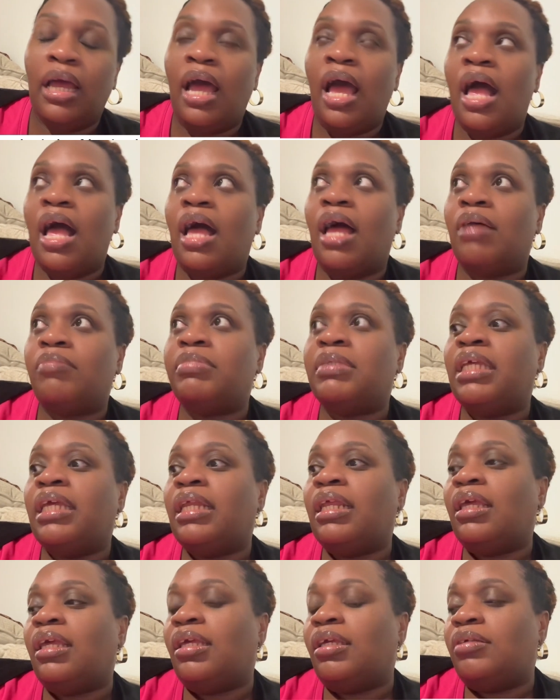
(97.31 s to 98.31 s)

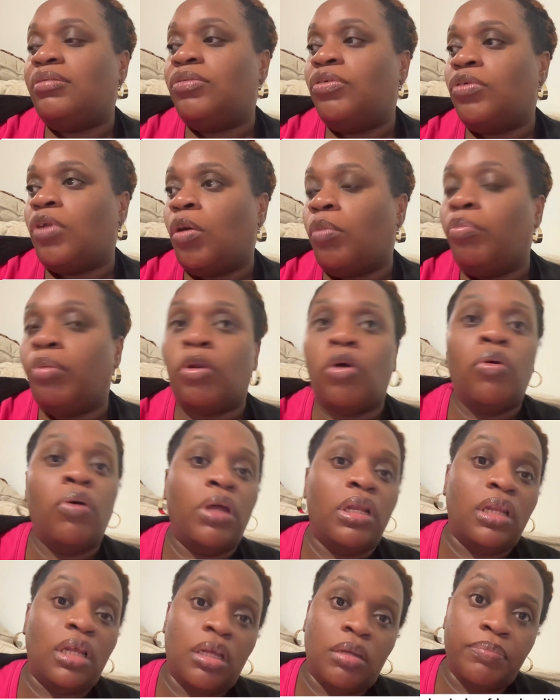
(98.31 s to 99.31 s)
Diddy,
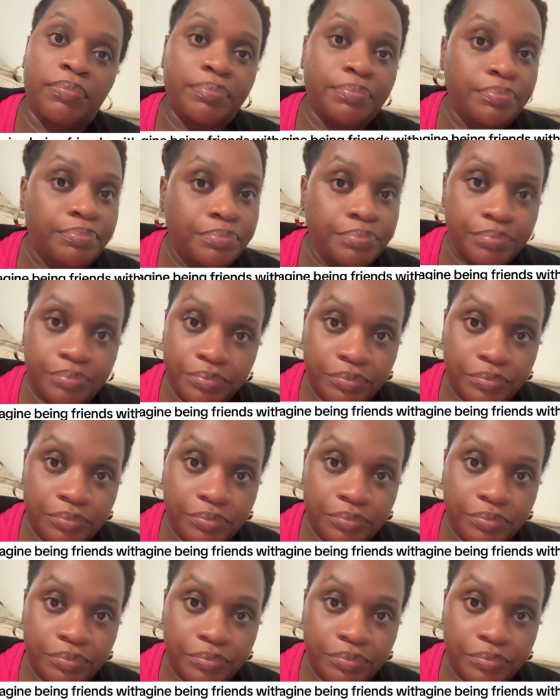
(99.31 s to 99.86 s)
blowing up